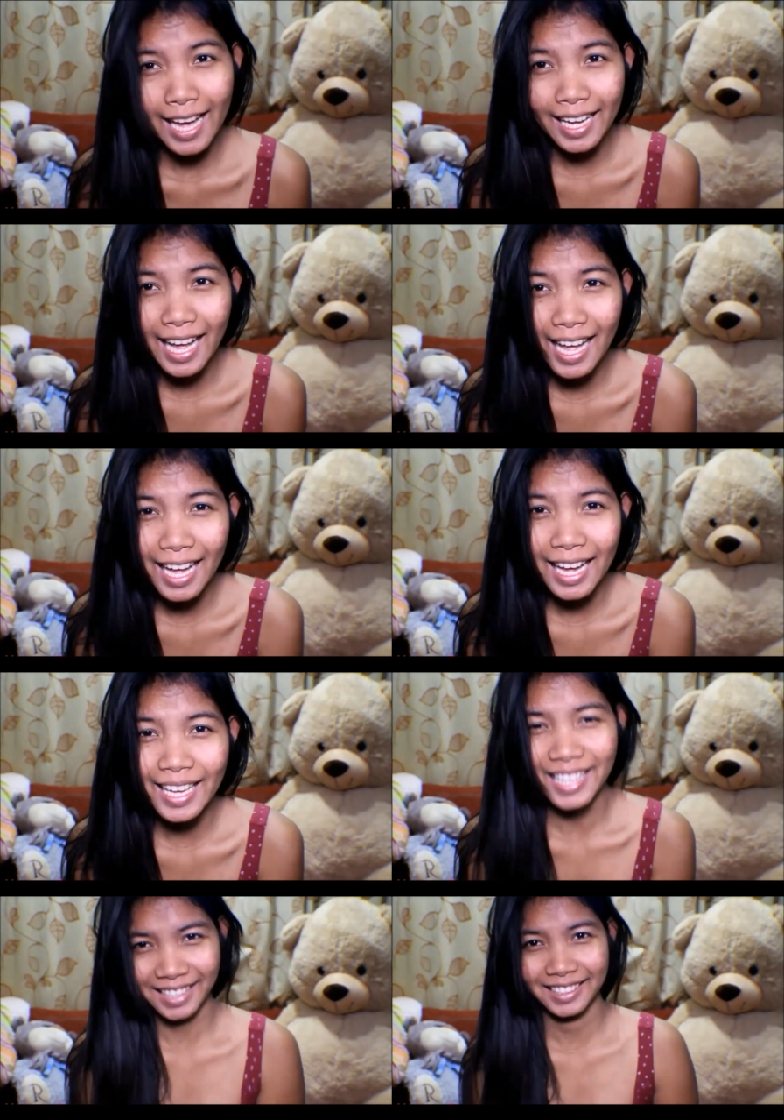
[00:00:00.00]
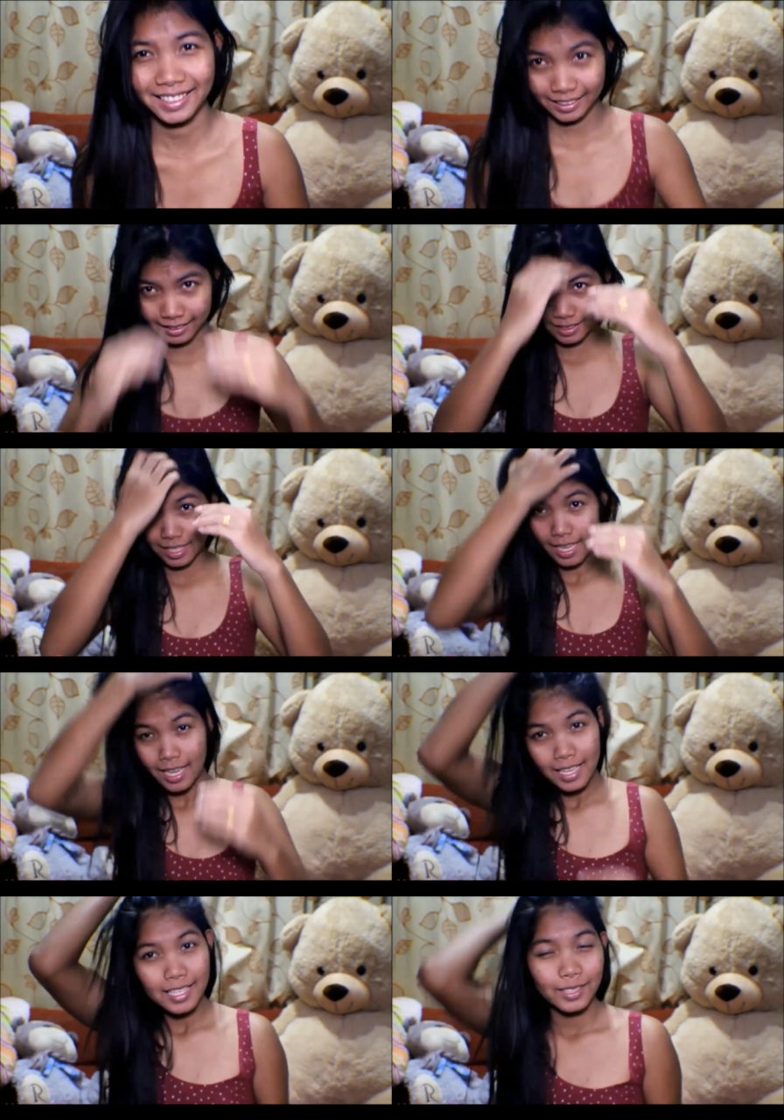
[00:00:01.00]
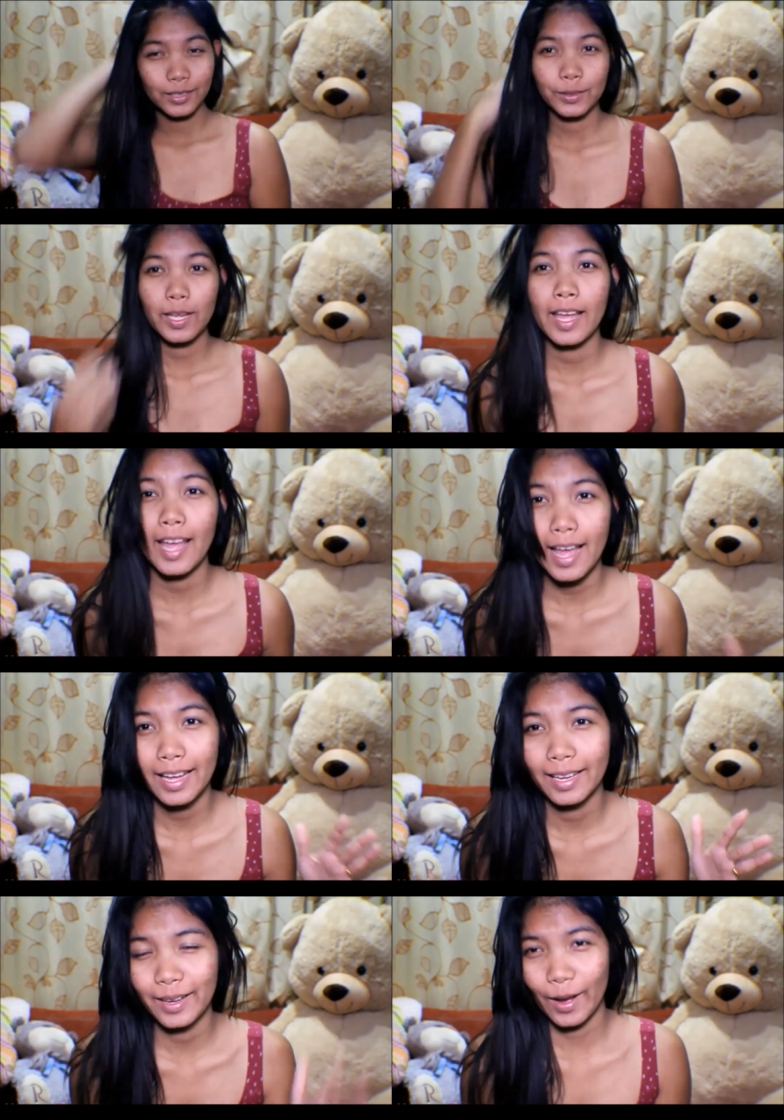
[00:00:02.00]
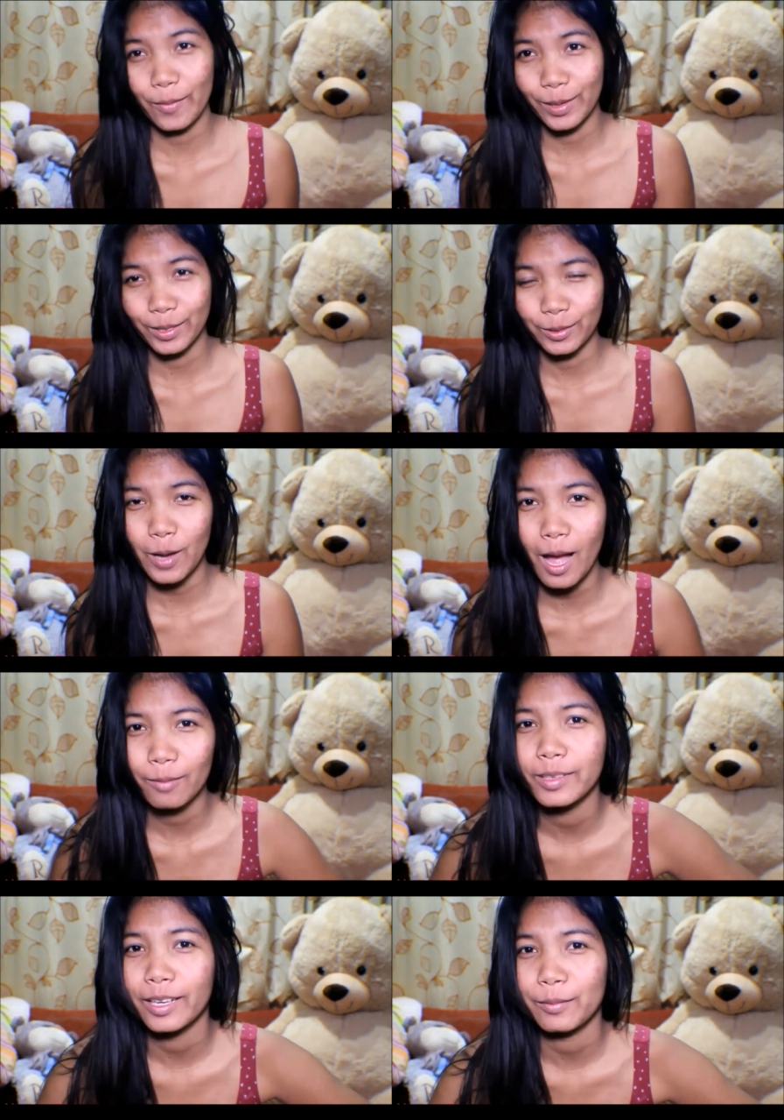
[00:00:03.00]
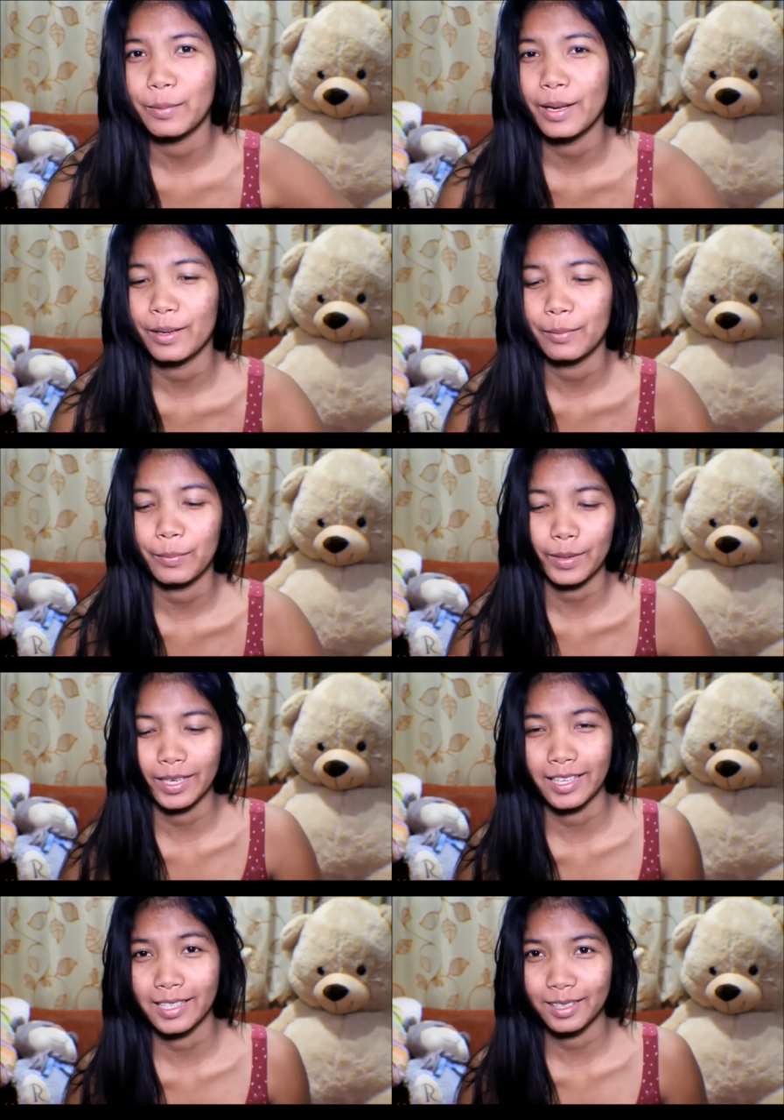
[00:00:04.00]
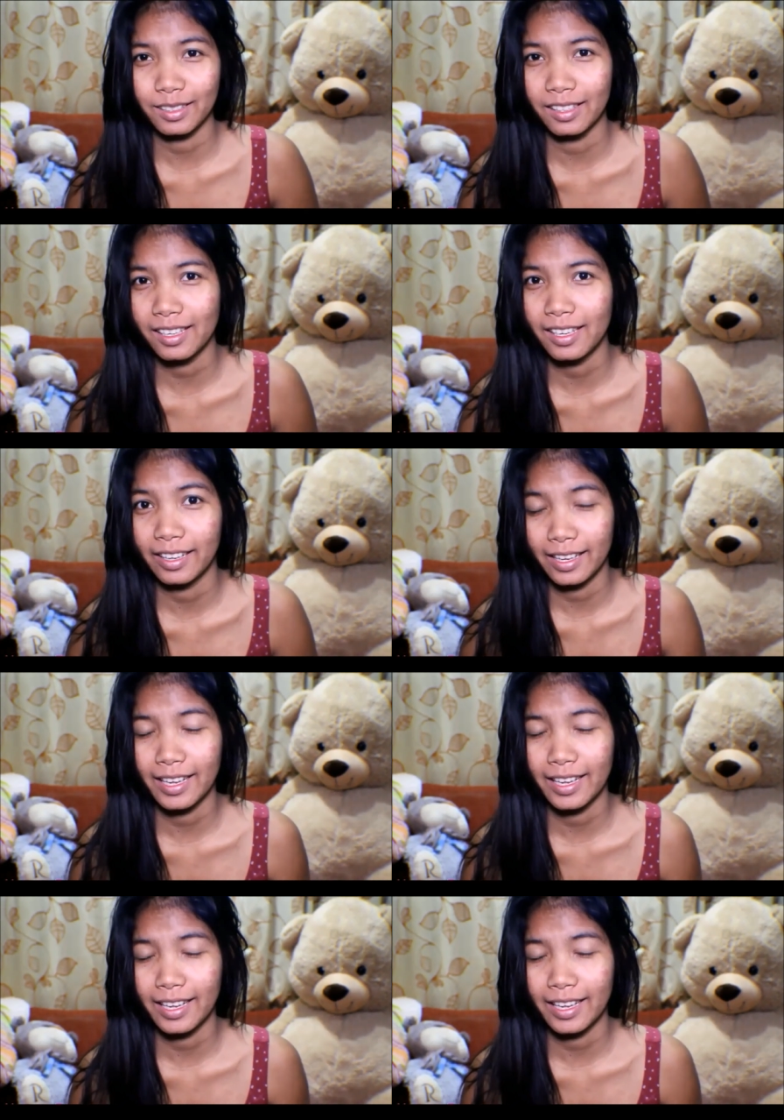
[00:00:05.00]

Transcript: Hi guys! Today I coming to update my pregnancy.